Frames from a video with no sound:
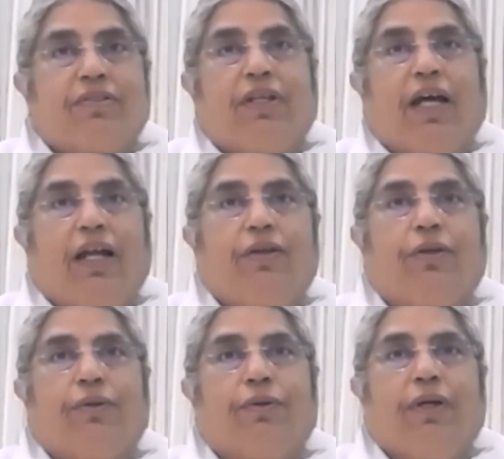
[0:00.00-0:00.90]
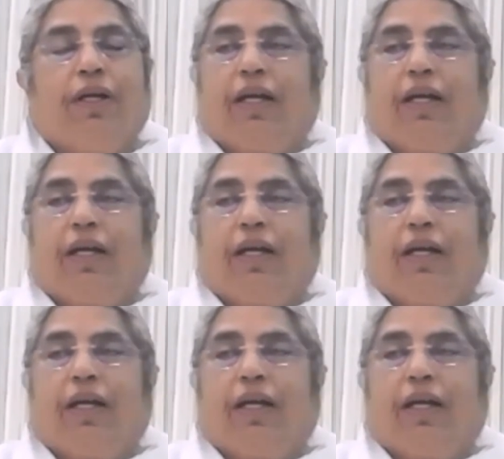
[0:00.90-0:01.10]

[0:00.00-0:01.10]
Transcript: scenario